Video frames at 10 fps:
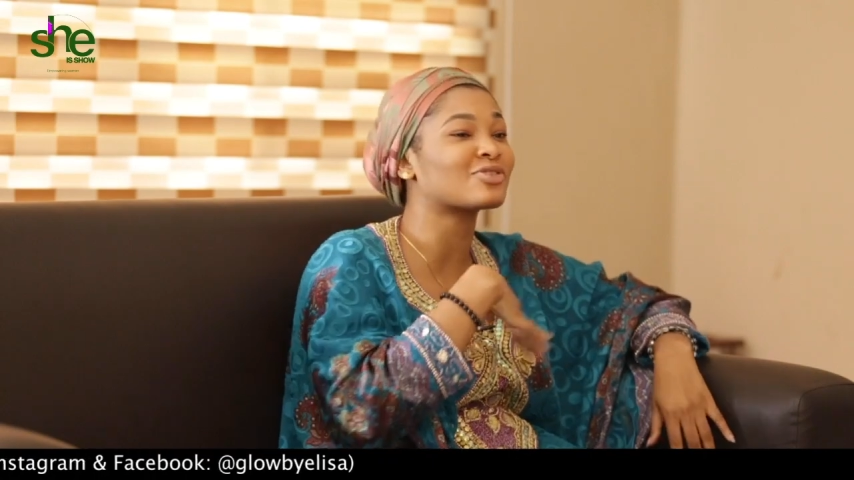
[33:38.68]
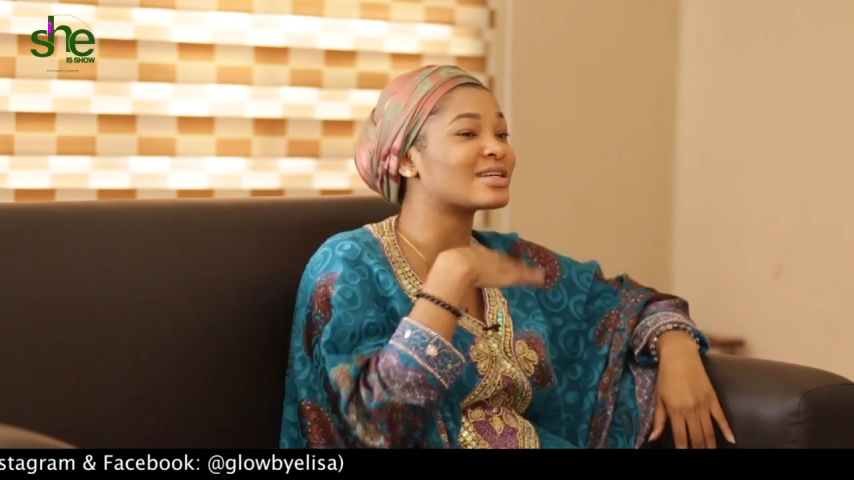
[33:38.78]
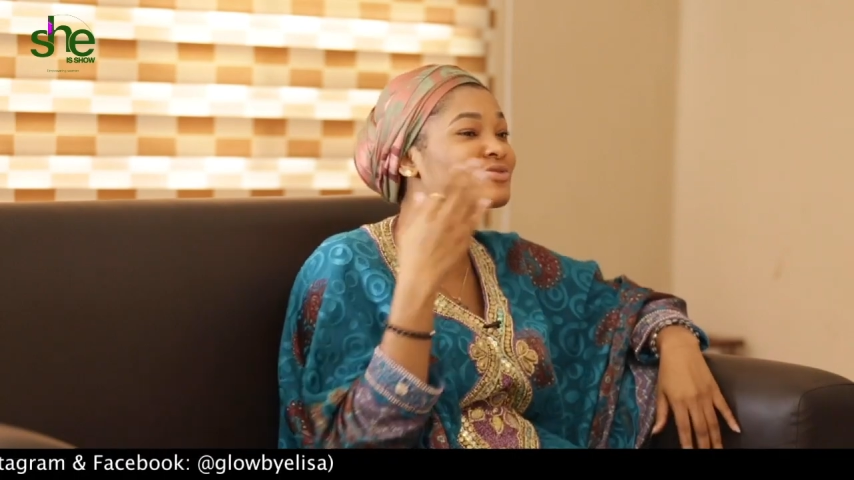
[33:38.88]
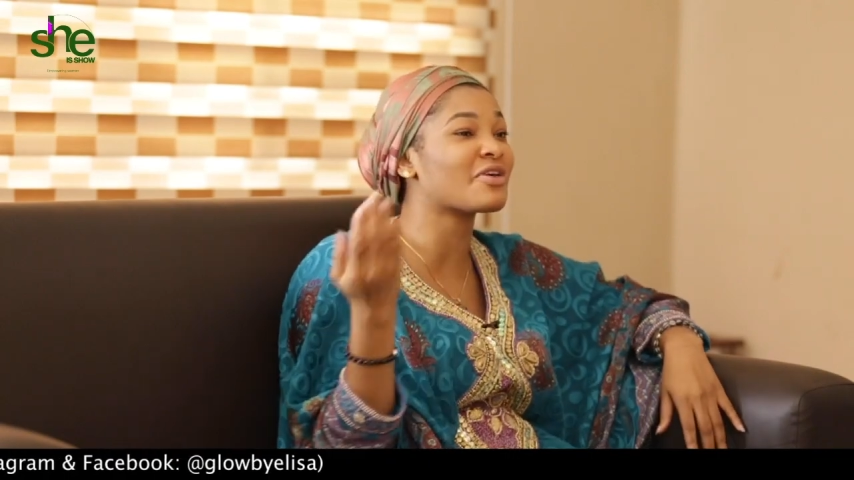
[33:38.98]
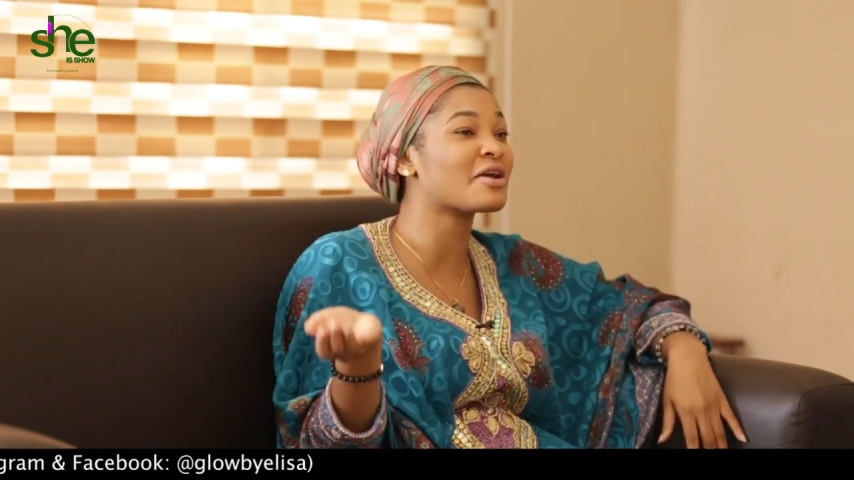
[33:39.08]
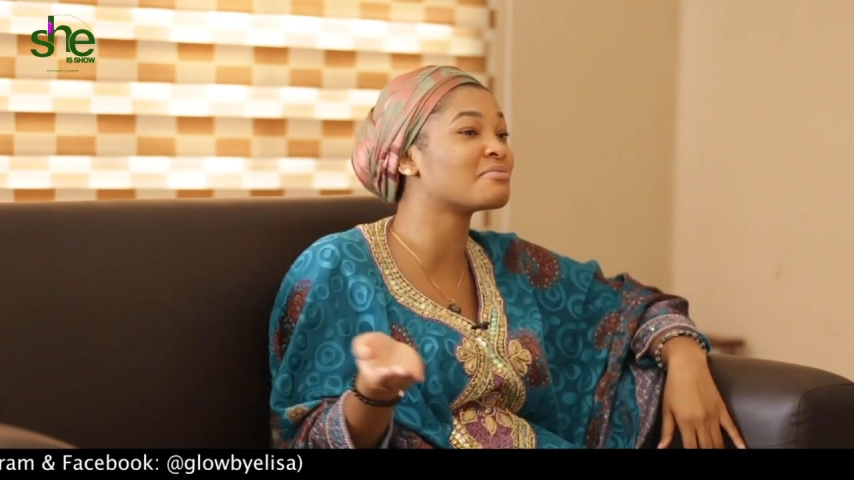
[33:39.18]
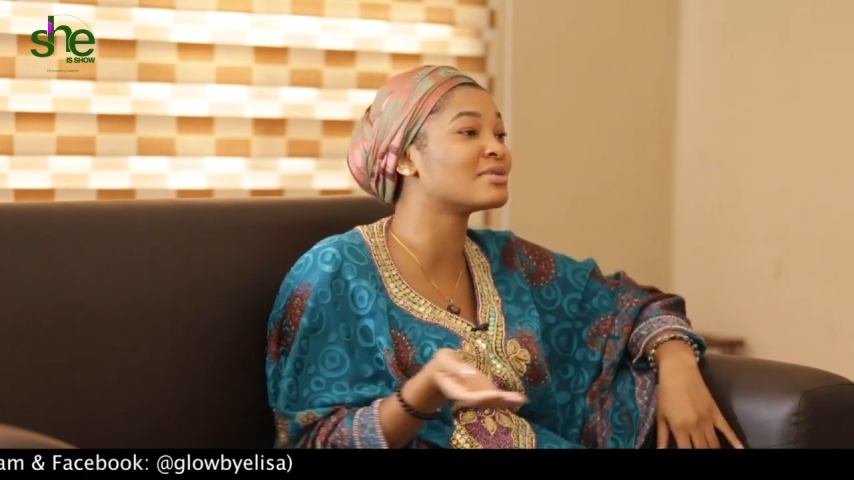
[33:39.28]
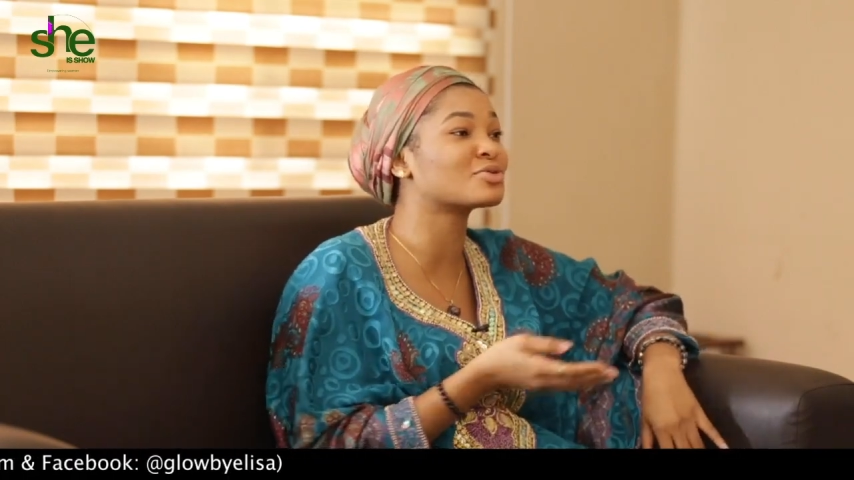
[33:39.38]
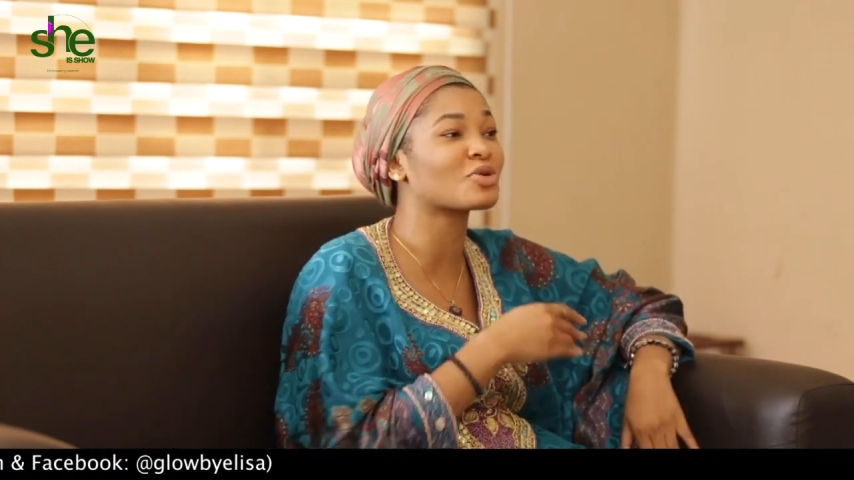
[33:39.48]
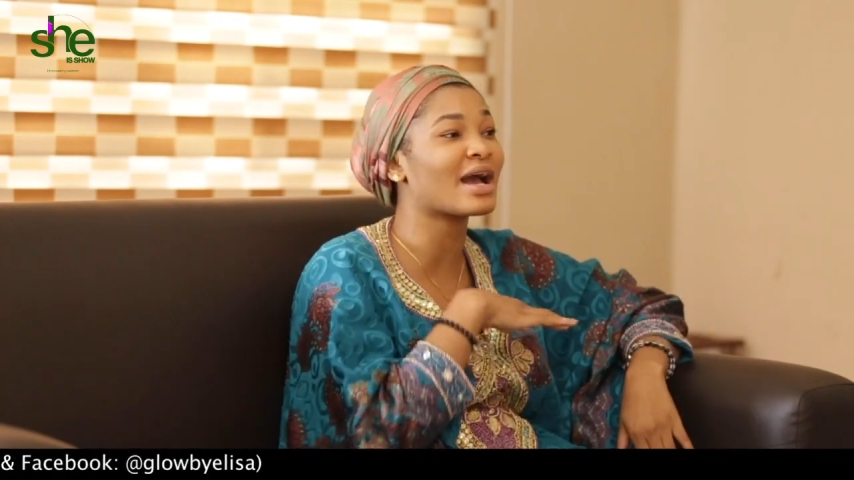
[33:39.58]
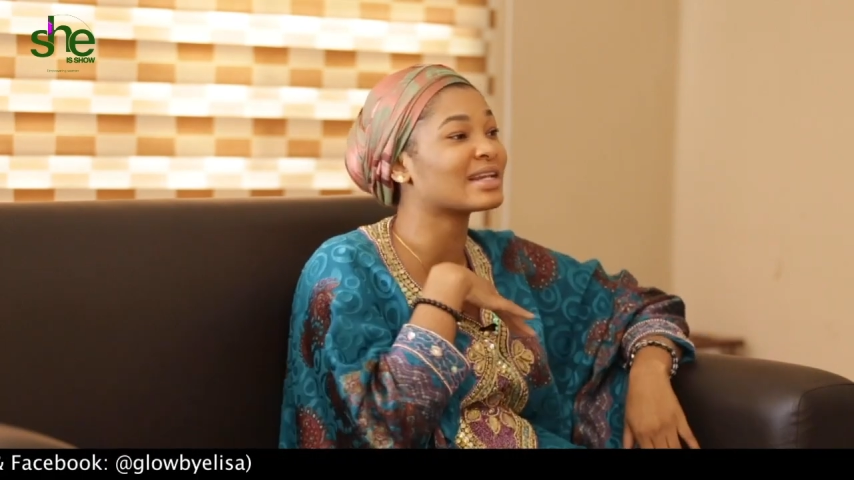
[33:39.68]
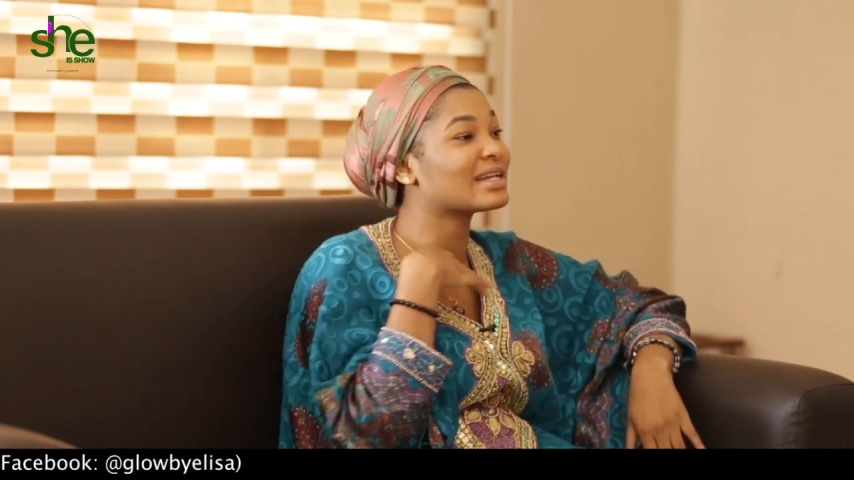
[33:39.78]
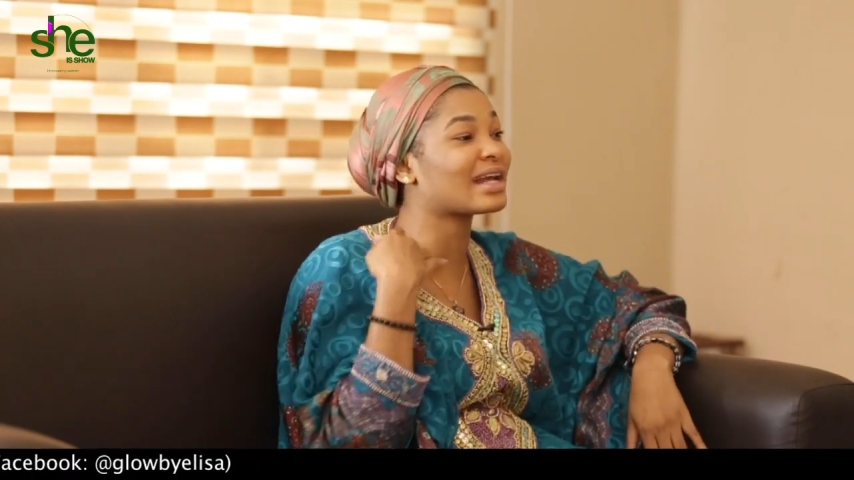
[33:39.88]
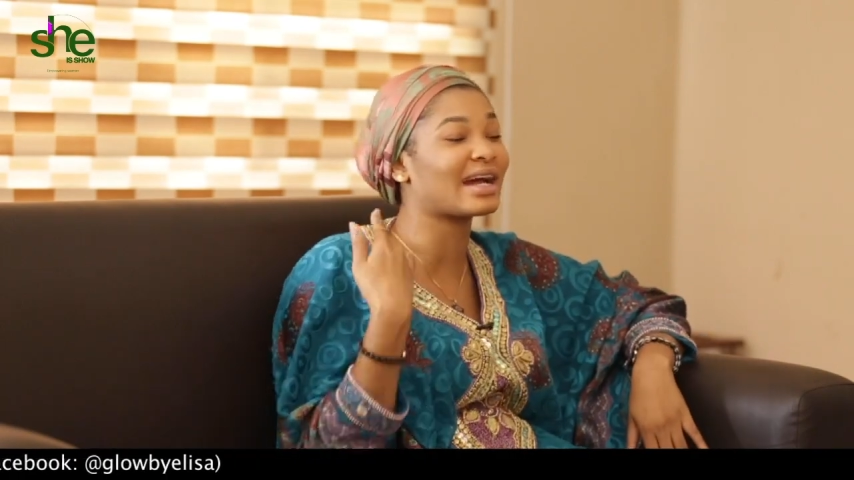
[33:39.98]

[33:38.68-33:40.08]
transferring me to, I didn't